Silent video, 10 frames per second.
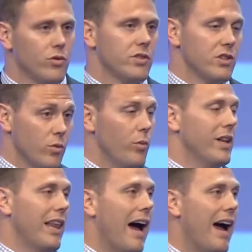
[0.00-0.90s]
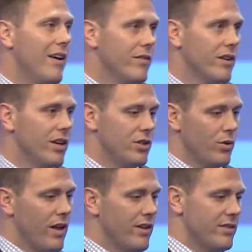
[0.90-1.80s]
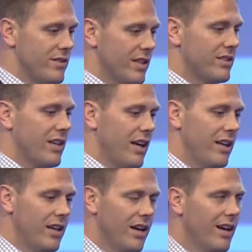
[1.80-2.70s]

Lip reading: since we went live in 2016.